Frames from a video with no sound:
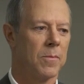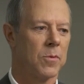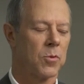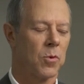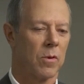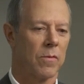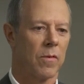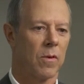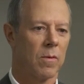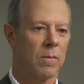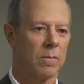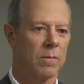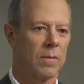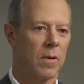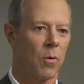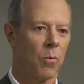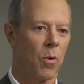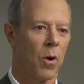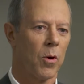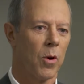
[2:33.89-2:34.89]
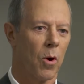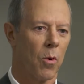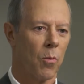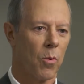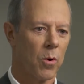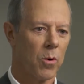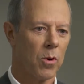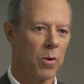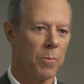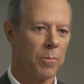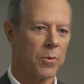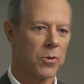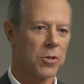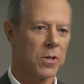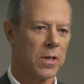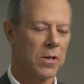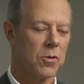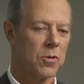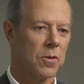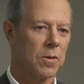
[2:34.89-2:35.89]
sort of a roto-rooter
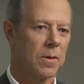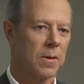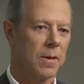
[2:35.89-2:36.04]
procedure